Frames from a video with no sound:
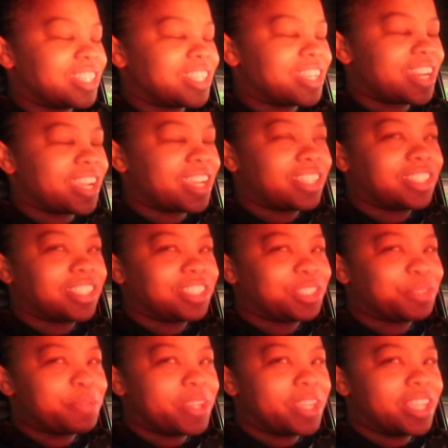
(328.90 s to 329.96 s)
and I guess I
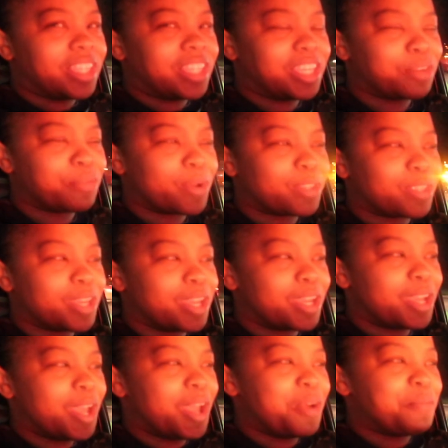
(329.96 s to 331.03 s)
shouldn't be thinking about
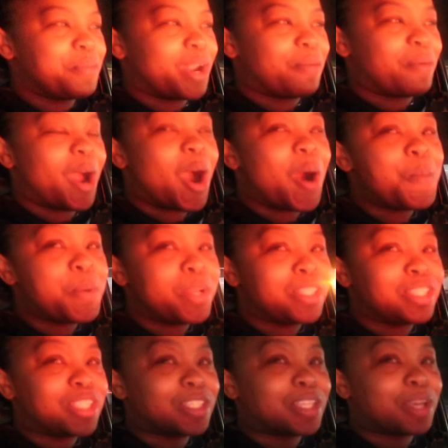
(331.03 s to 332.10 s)
that, but I'm
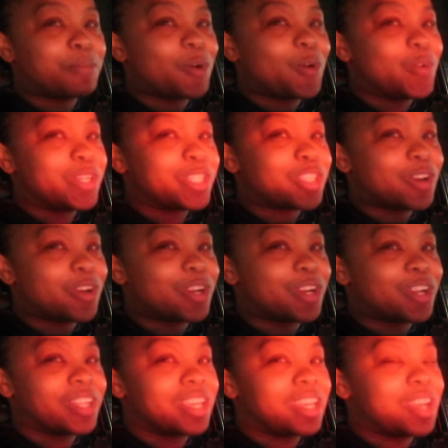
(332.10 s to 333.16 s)
hoping since I'm going so
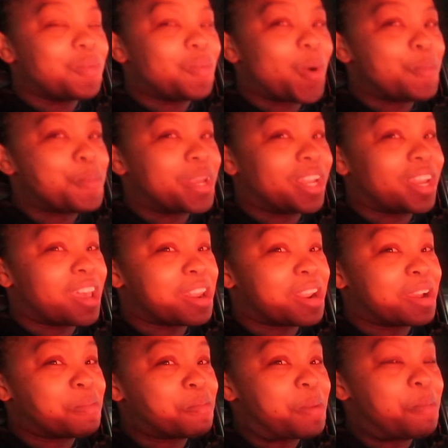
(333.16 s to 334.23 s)
early, it won't be a lot
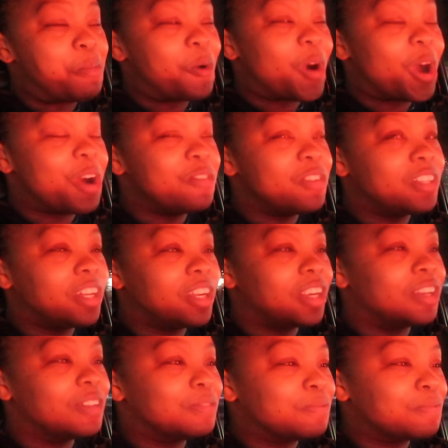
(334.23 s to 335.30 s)
of people over
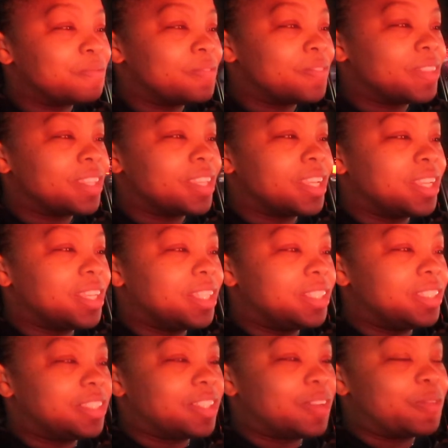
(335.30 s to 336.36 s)
there.
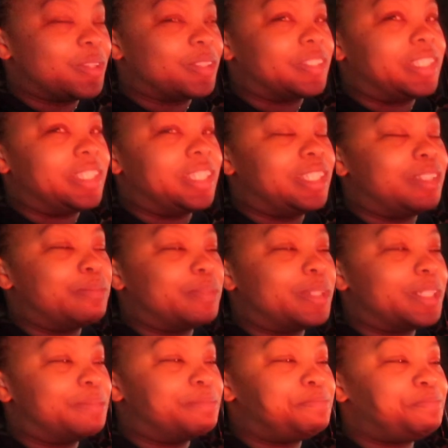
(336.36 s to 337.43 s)
So we'll see,
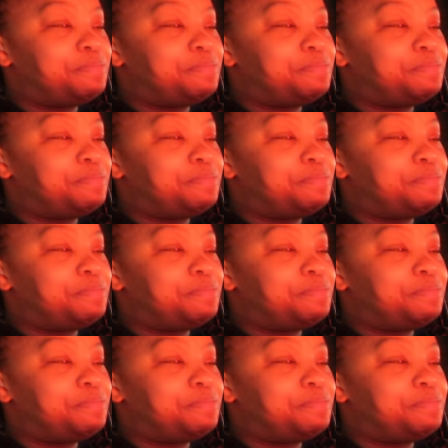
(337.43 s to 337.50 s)
but